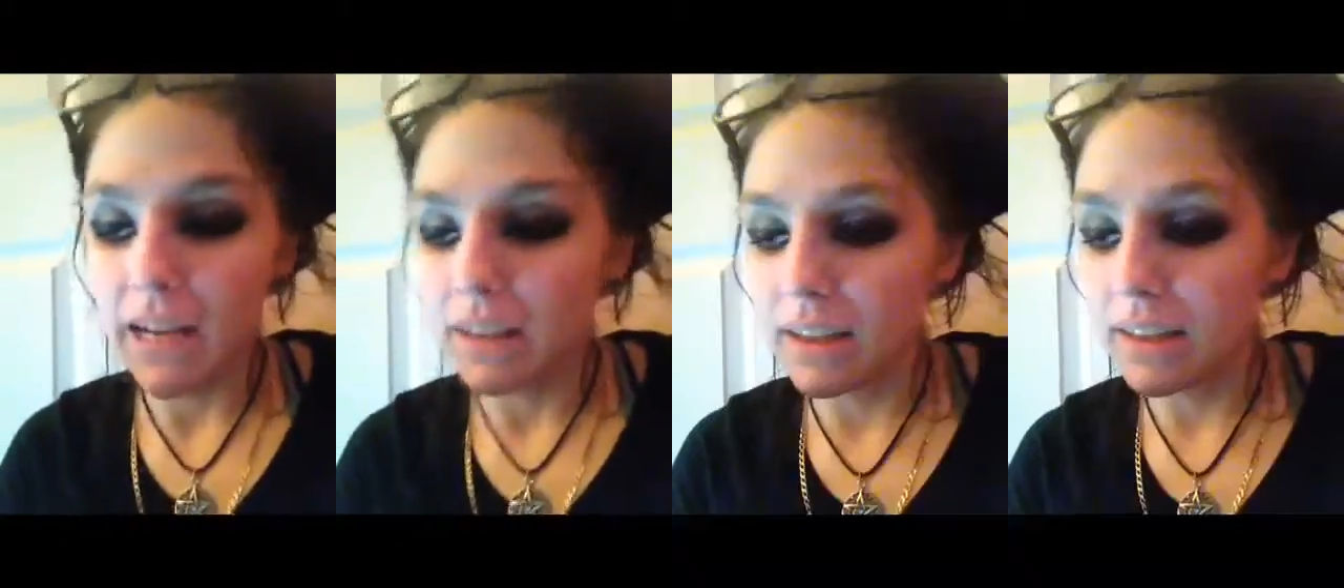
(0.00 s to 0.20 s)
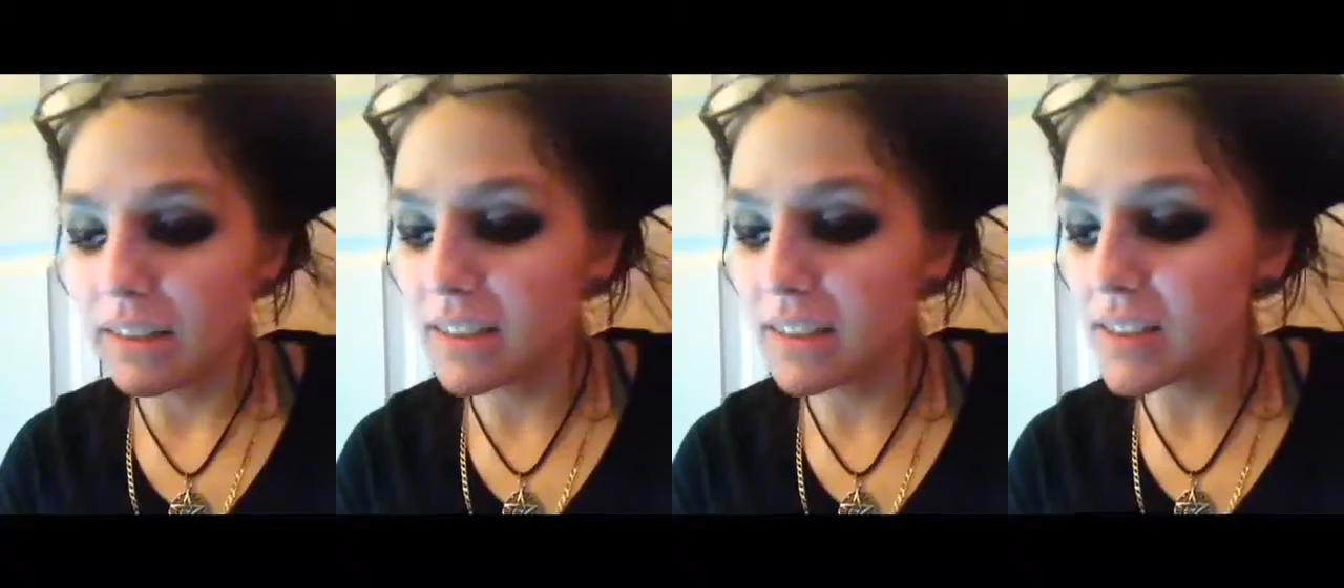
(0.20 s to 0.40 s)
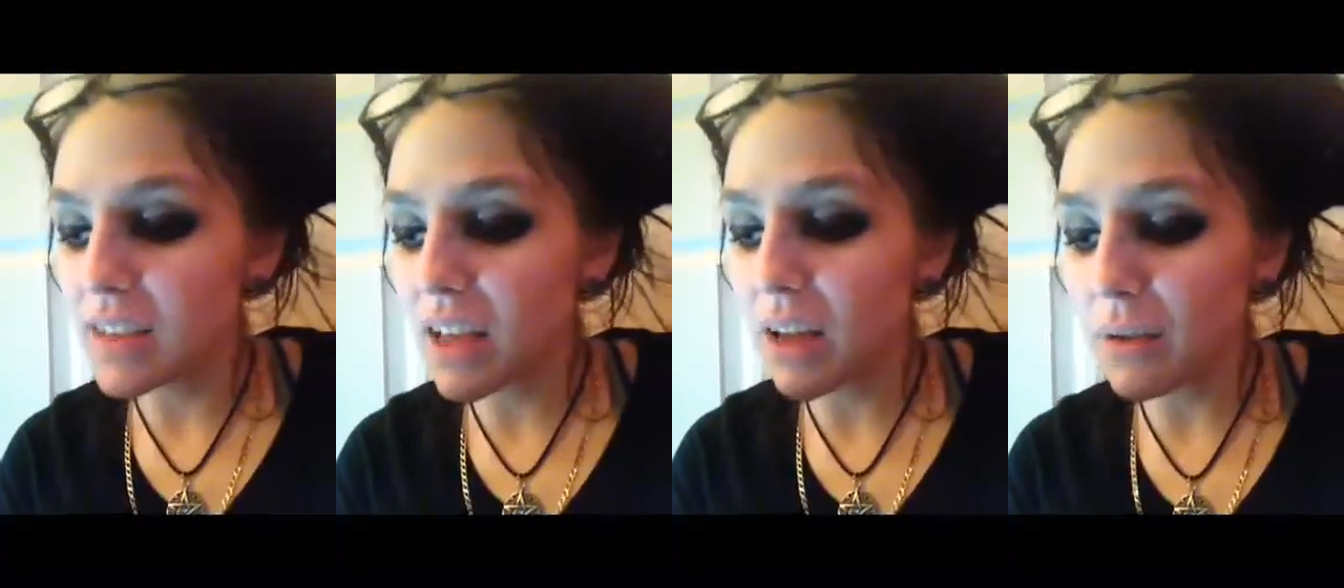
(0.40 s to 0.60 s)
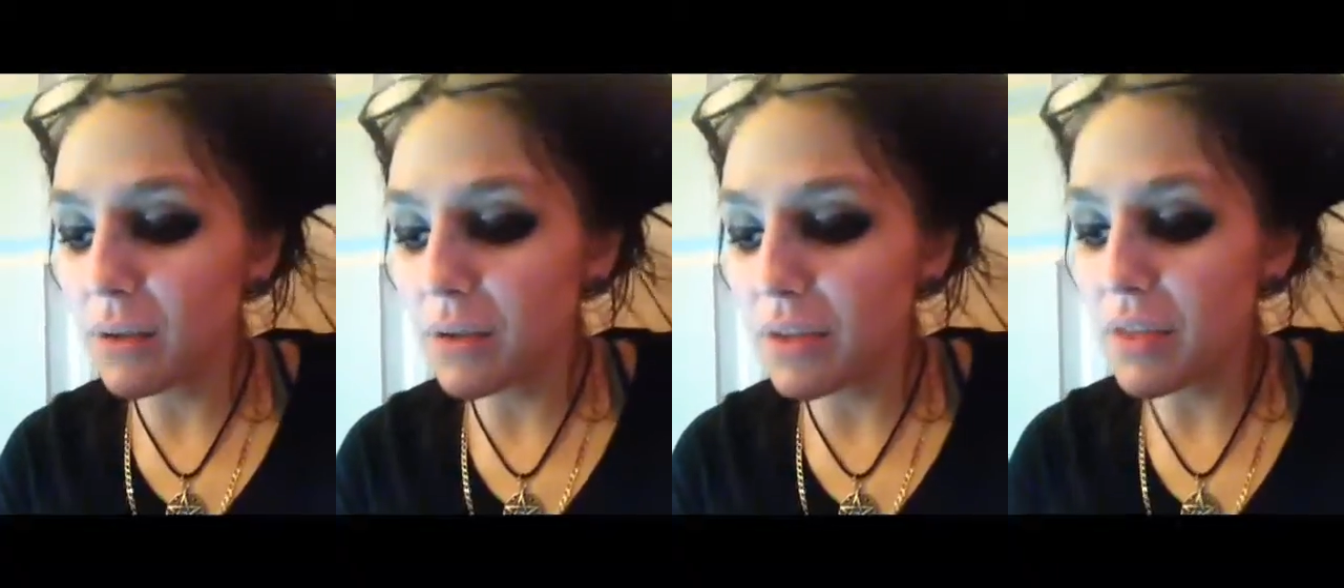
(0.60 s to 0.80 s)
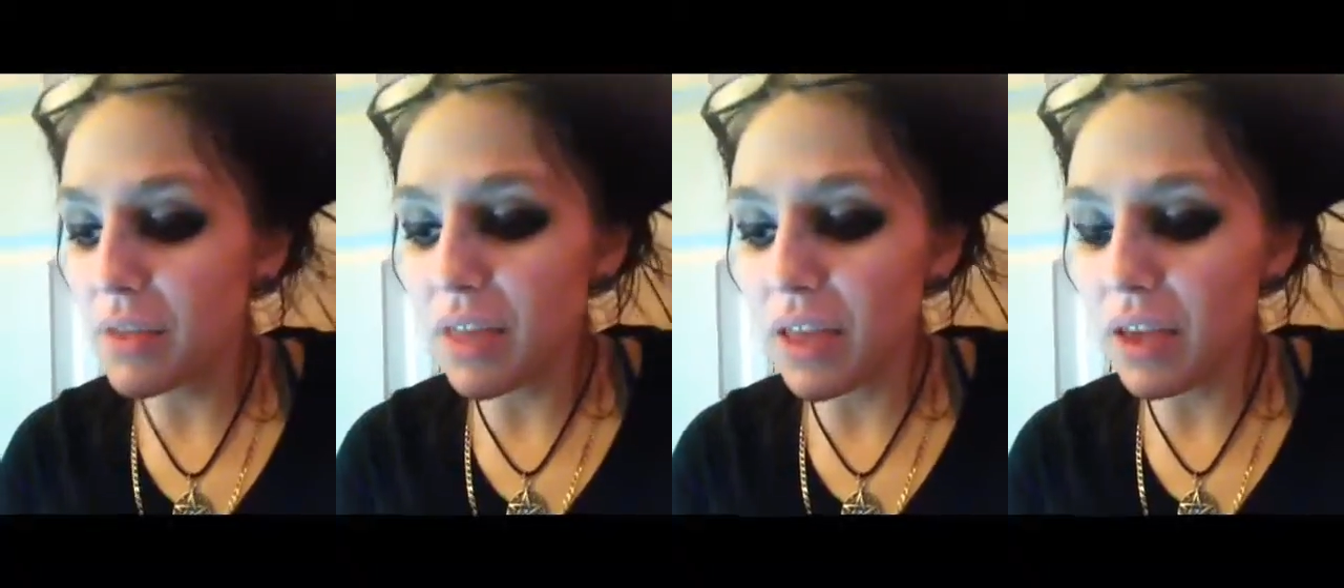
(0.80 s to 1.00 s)
In the South,
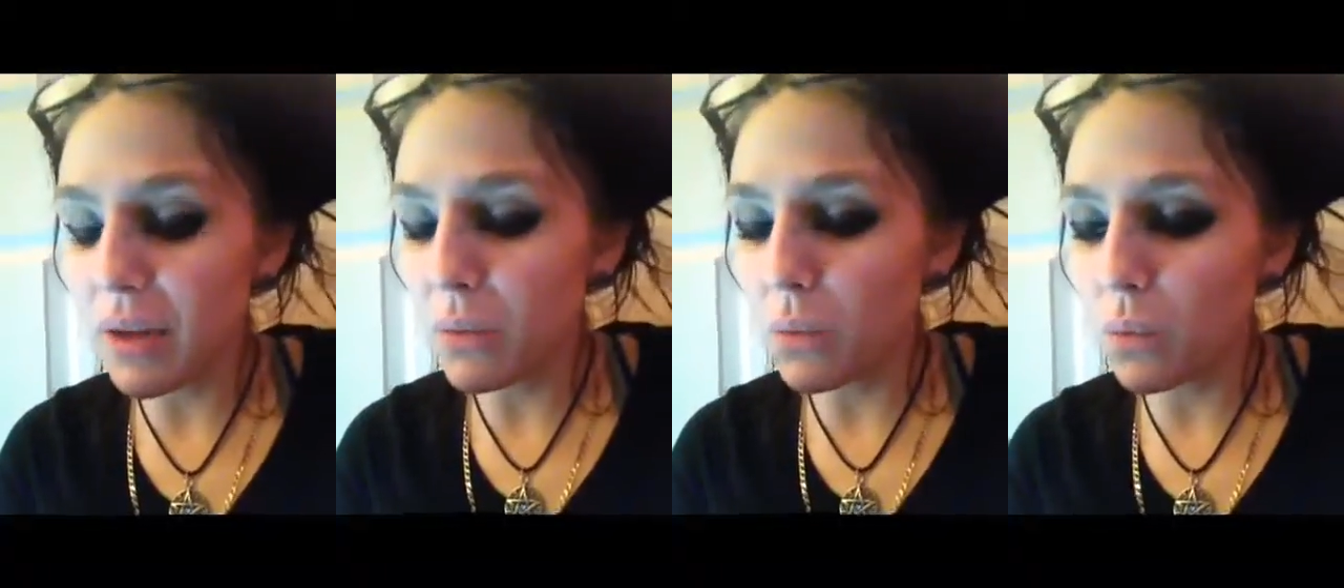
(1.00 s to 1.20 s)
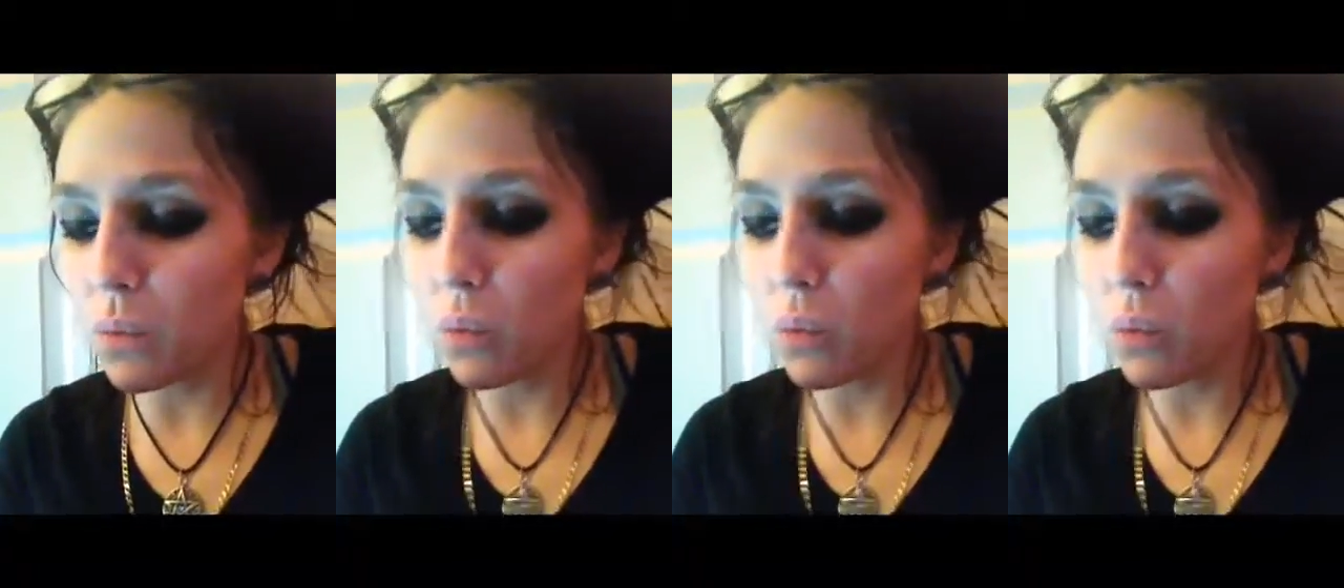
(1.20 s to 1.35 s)
they